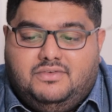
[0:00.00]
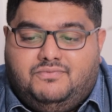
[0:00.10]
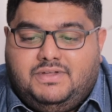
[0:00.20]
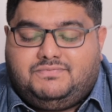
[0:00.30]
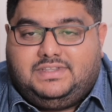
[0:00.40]

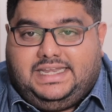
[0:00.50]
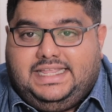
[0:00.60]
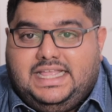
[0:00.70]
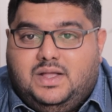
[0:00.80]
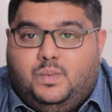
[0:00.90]

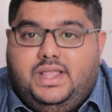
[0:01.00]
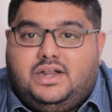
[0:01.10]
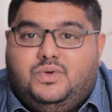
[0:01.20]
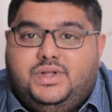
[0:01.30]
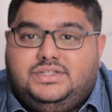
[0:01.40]
Fifthly, we
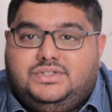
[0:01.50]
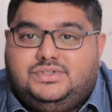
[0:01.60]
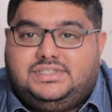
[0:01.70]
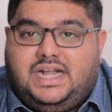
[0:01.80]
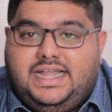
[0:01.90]
are going
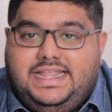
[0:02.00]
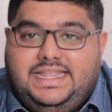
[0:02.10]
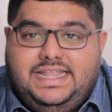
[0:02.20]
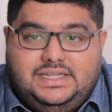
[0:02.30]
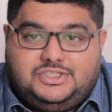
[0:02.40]
to
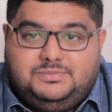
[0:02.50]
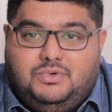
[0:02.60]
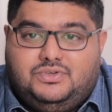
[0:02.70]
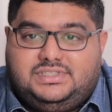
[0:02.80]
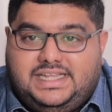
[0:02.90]
study
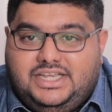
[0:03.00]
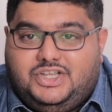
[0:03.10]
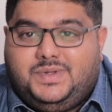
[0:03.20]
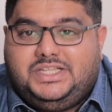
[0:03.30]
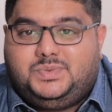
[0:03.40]
each book
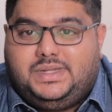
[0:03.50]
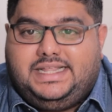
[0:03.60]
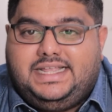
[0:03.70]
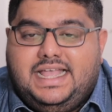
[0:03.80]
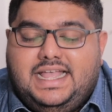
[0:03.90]

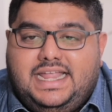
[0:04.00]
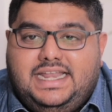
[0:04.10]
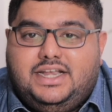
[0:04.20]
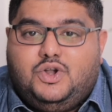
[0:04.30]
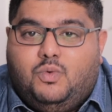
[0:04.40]
individually
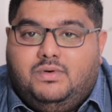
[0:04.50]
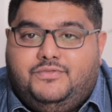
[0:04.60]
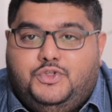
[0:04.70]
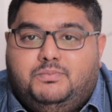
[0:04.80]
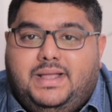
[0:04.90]
in an
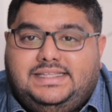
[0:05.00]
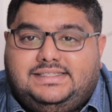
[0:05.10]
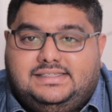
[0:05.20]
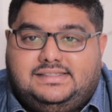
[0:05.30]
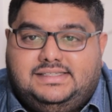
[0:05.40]
overview
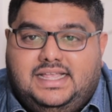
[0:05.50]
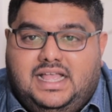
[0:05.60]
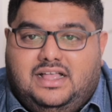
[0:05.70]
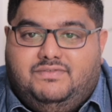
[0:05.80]
basis.